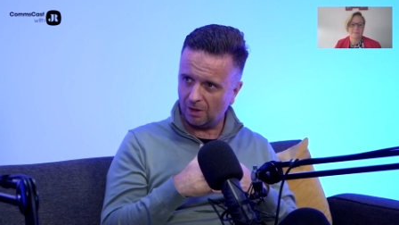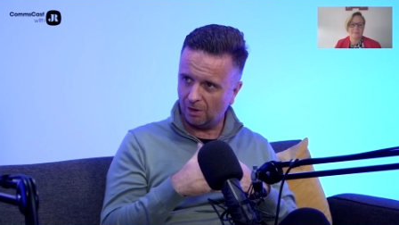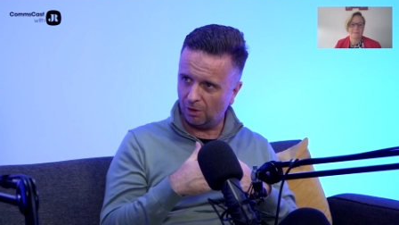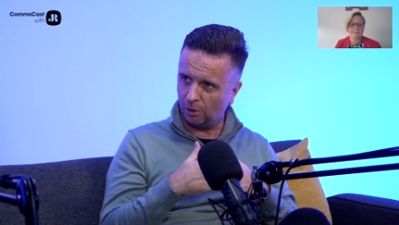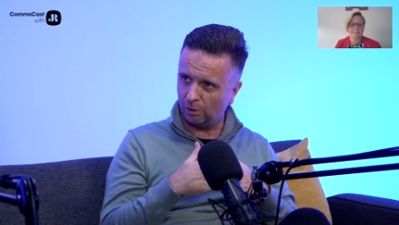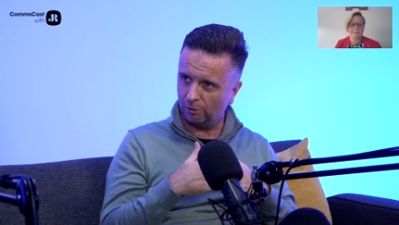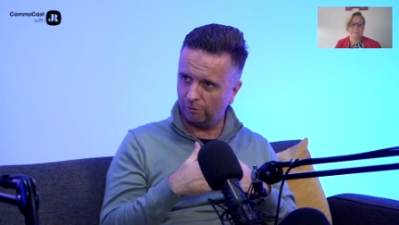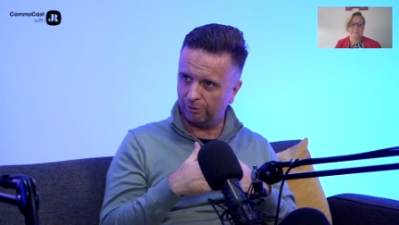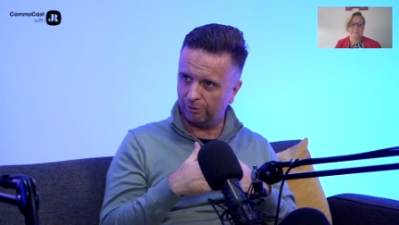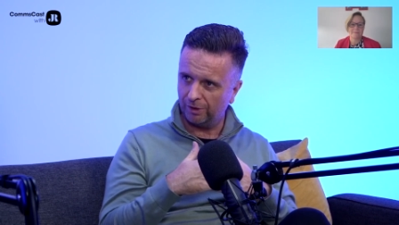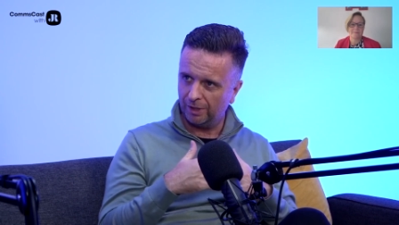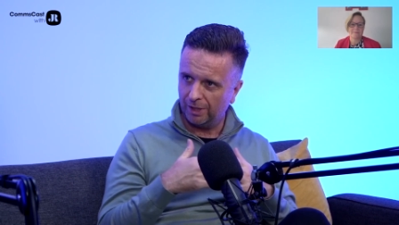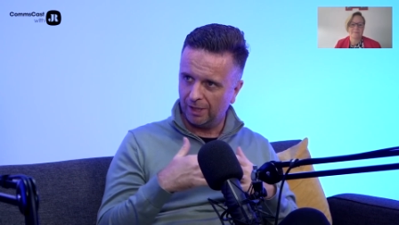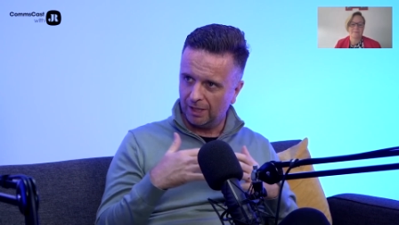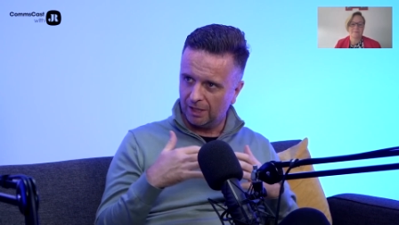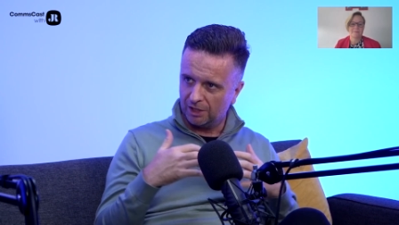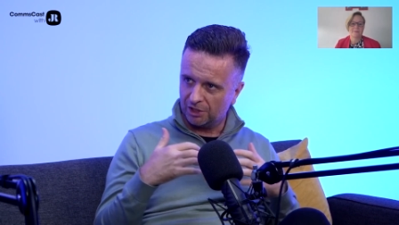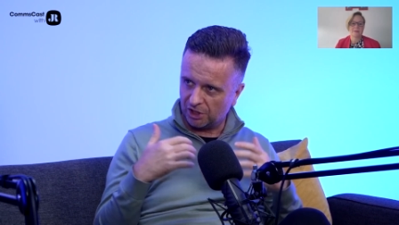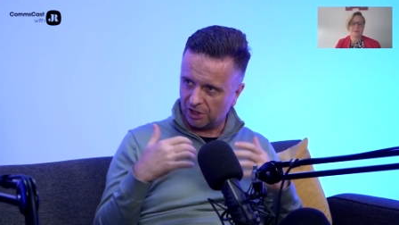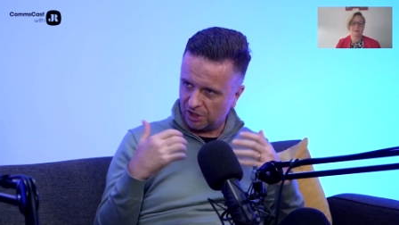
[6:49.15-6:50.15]
of
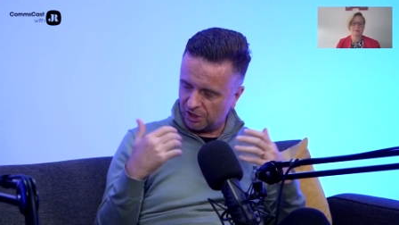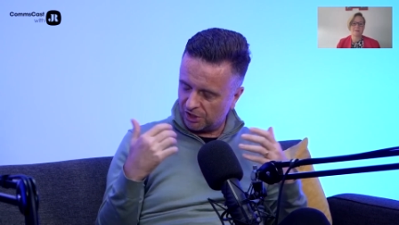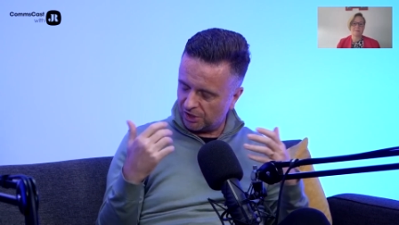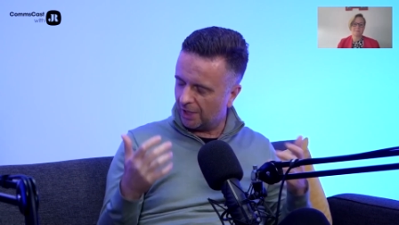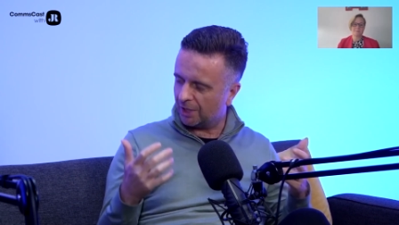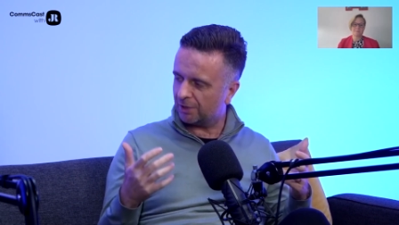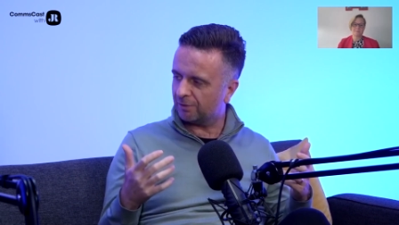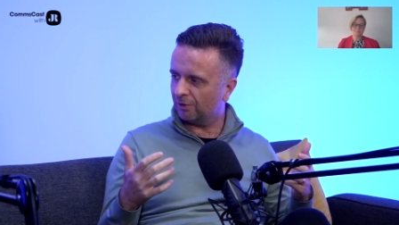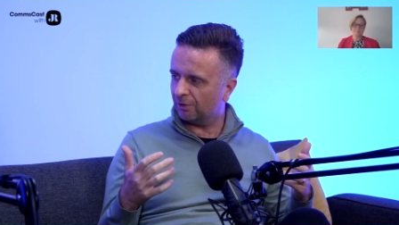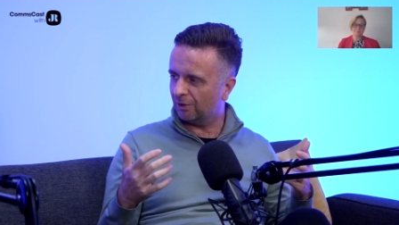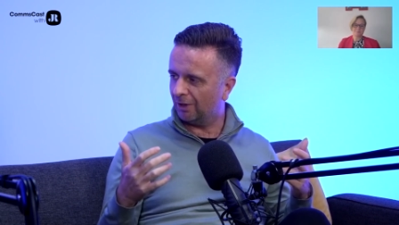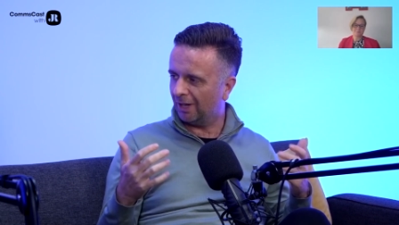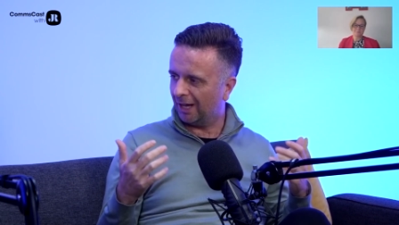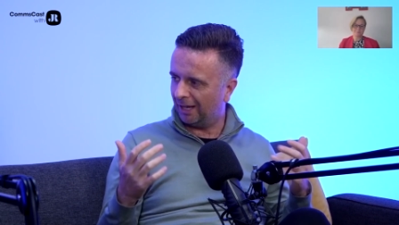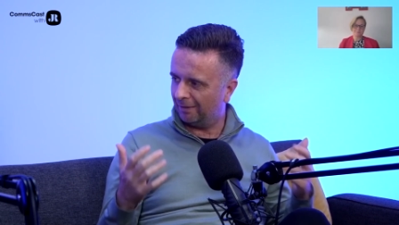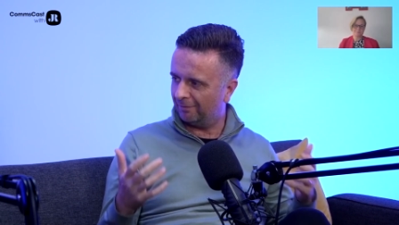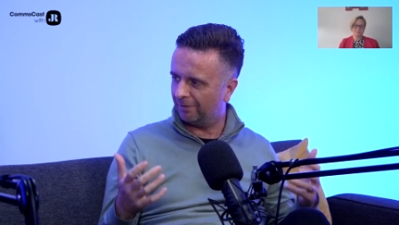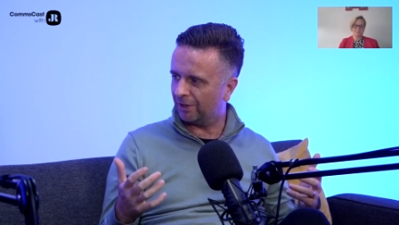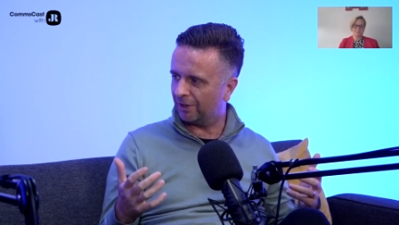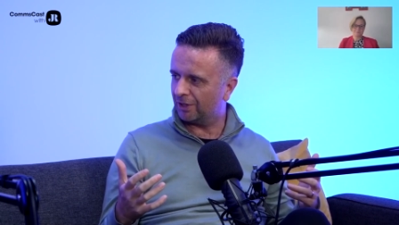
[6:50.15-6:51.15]
successful
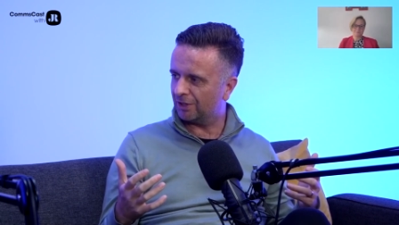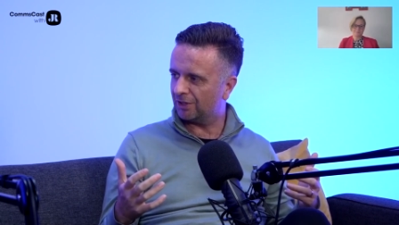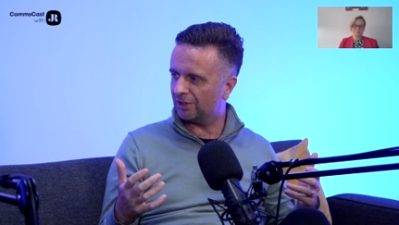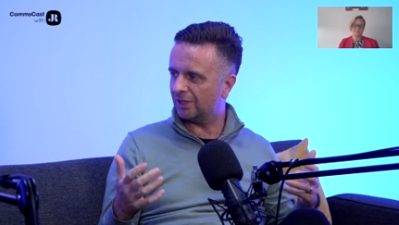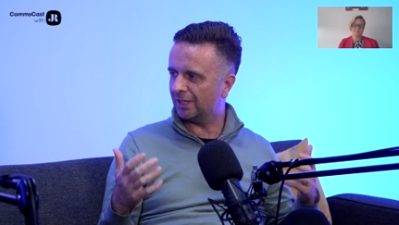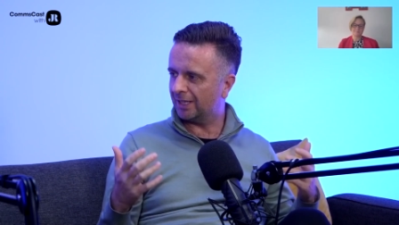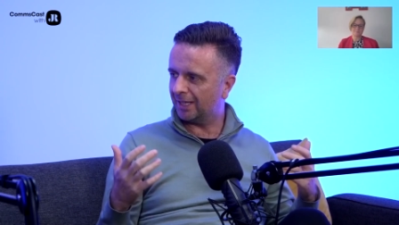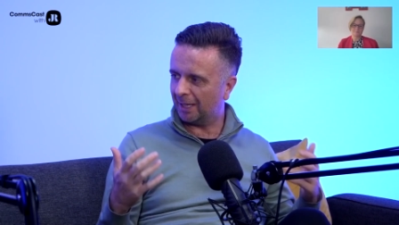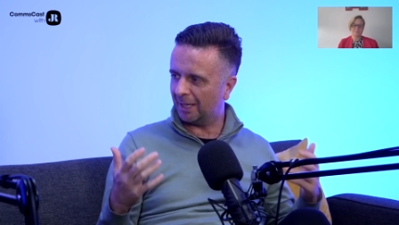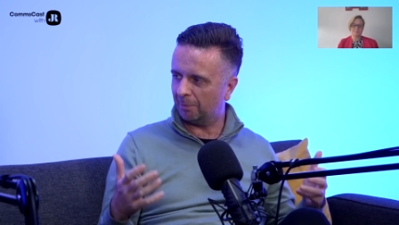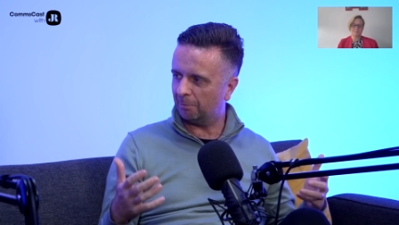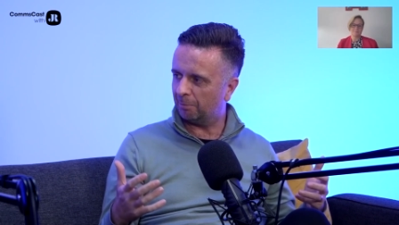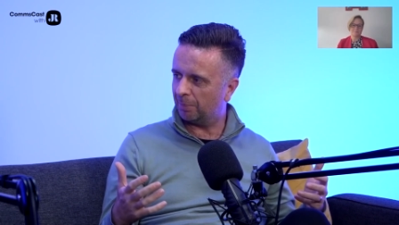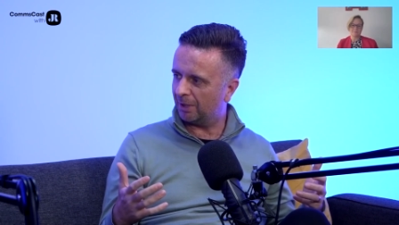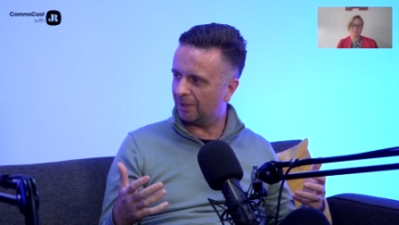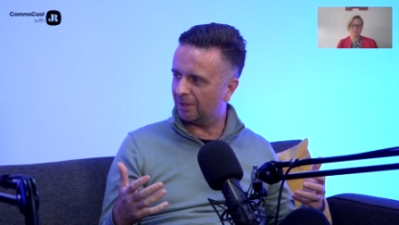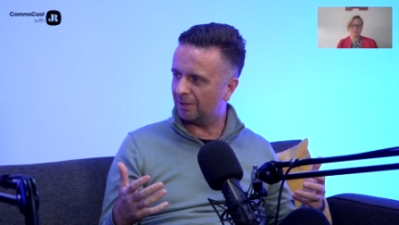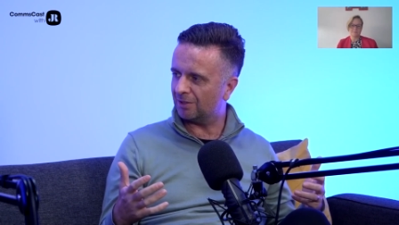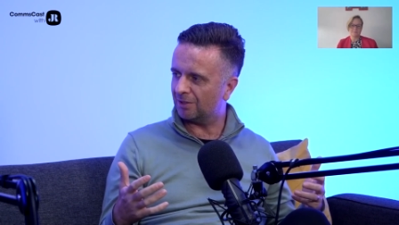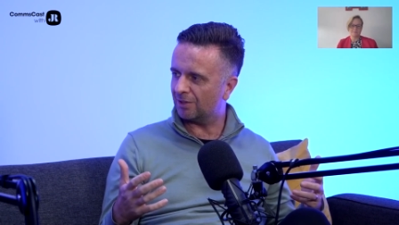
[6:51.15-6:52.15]
advocacy
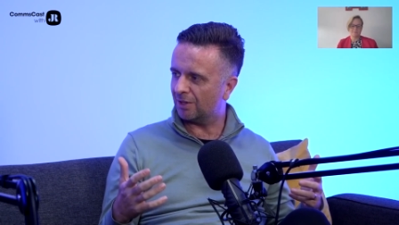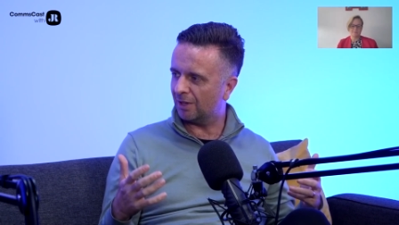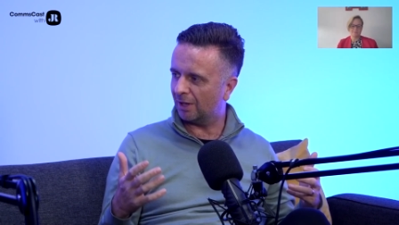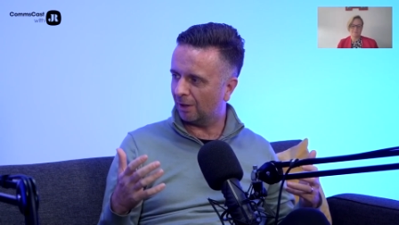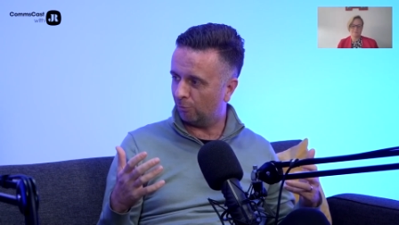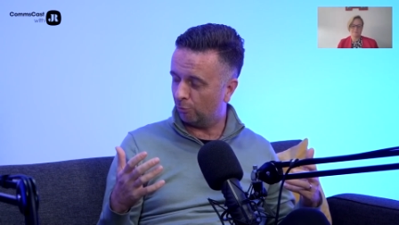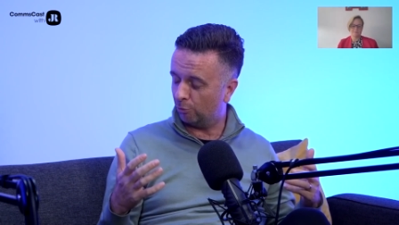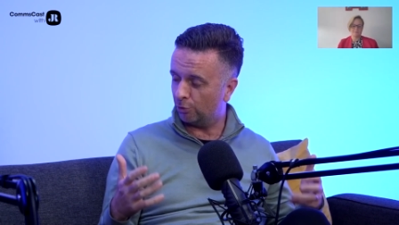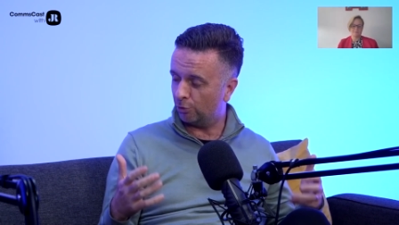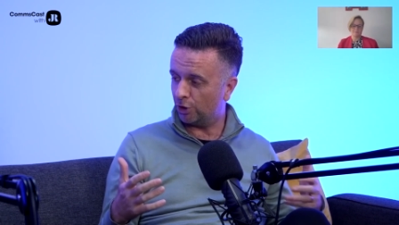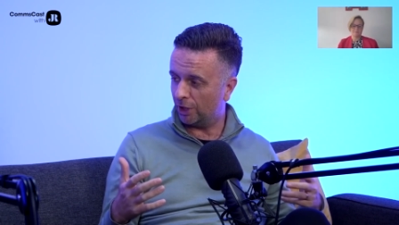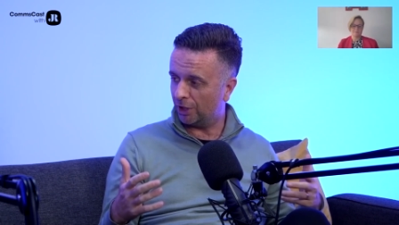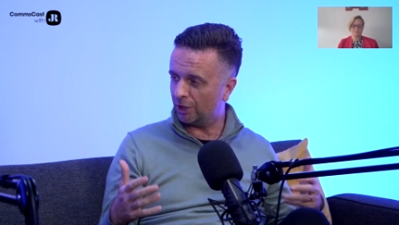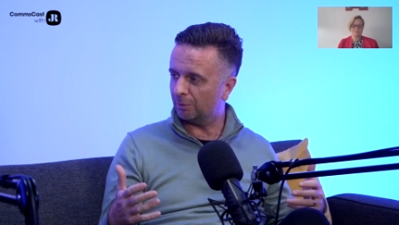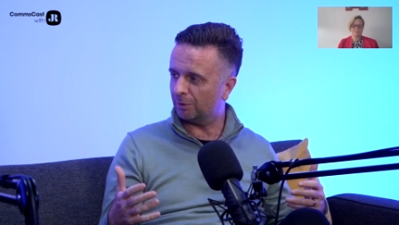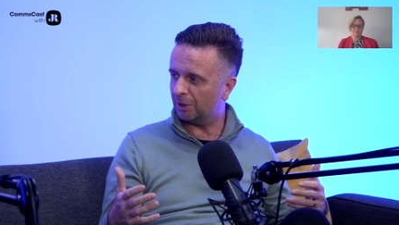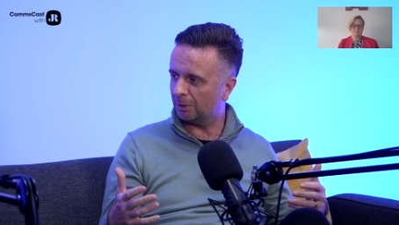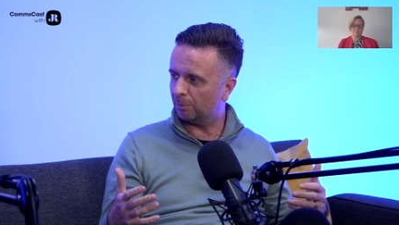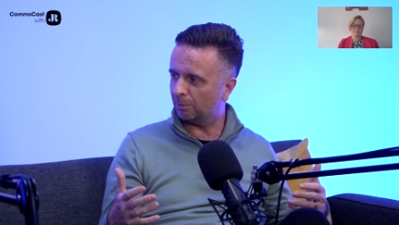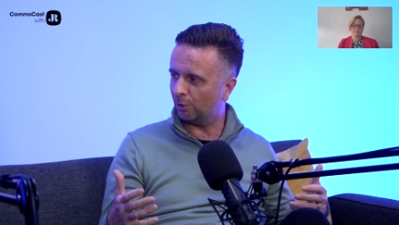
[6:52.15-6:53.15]
campaigns that have
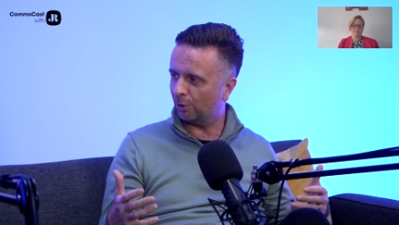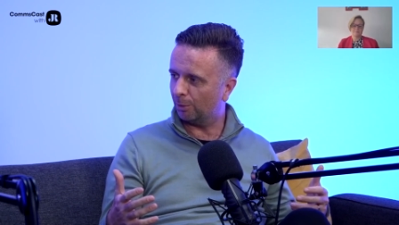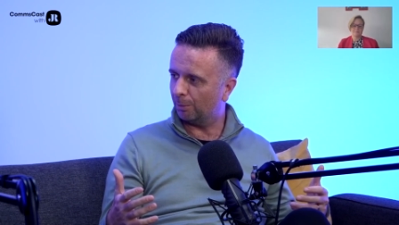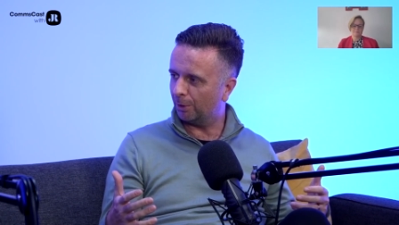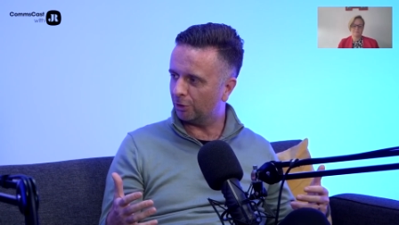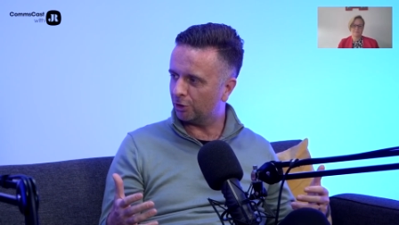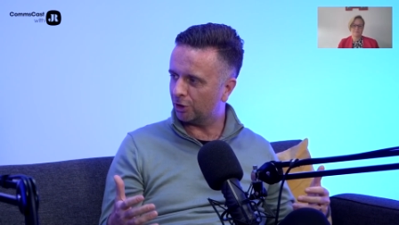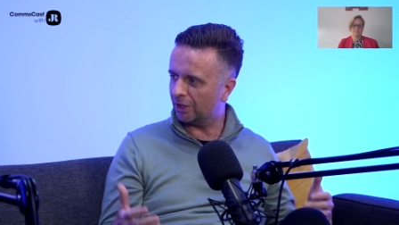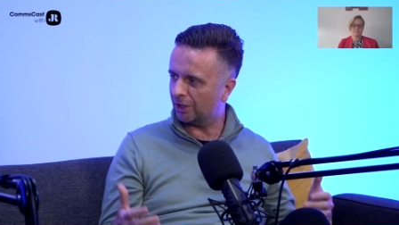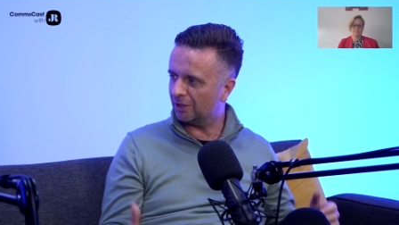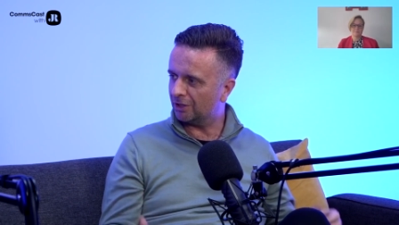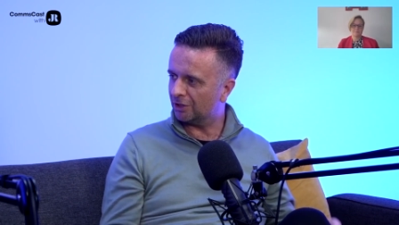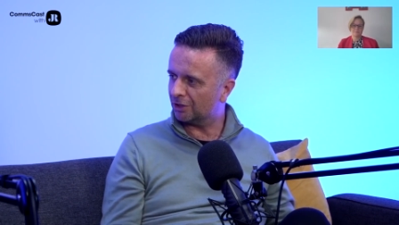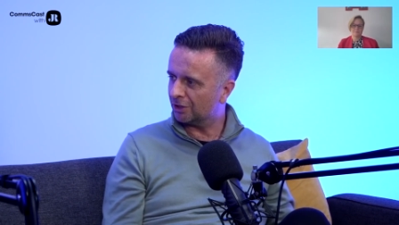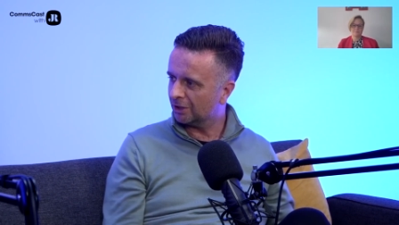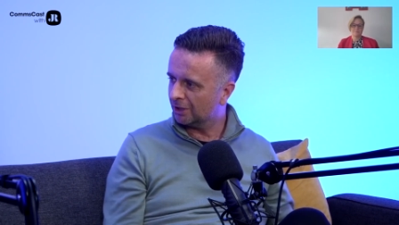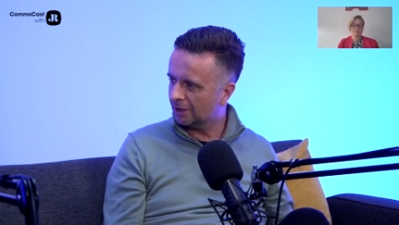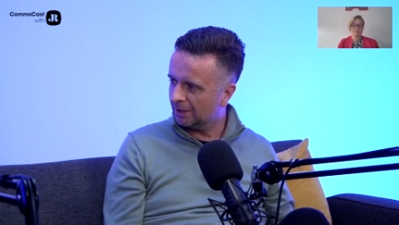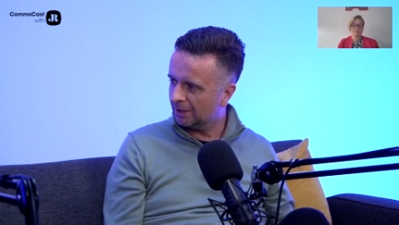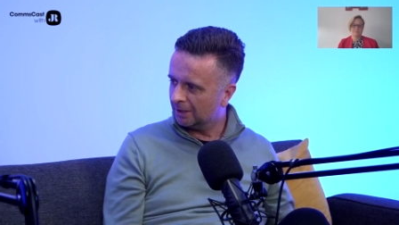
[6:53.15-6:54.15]
genuinely brought about change?